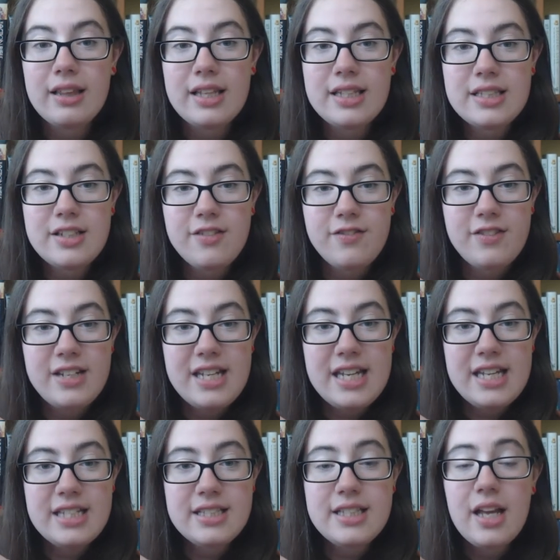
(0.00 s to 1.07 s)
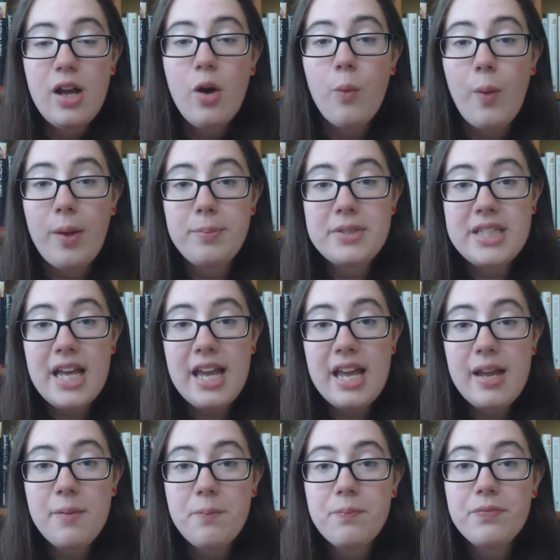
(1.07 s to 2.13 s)
Alisa Vitti's
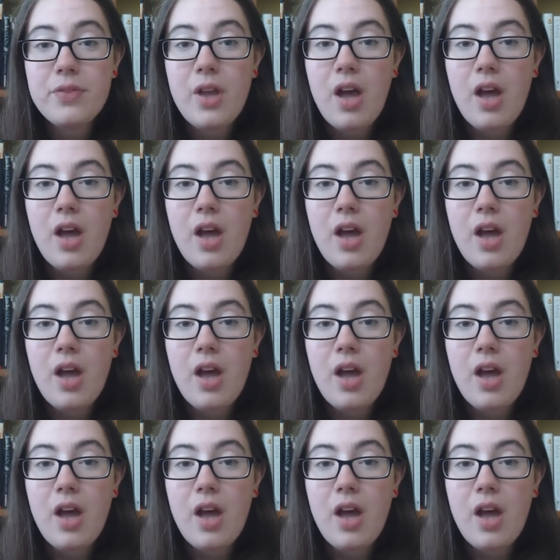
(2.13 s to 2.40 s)
website,